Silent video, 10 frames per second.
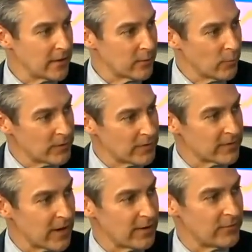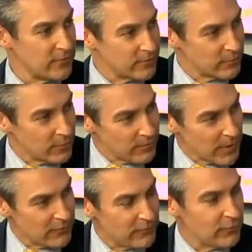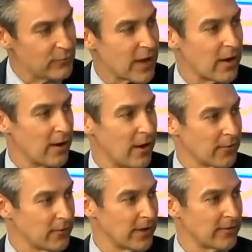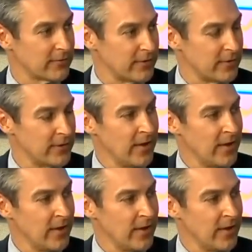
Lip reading: What decided you, what made you carry on the legacy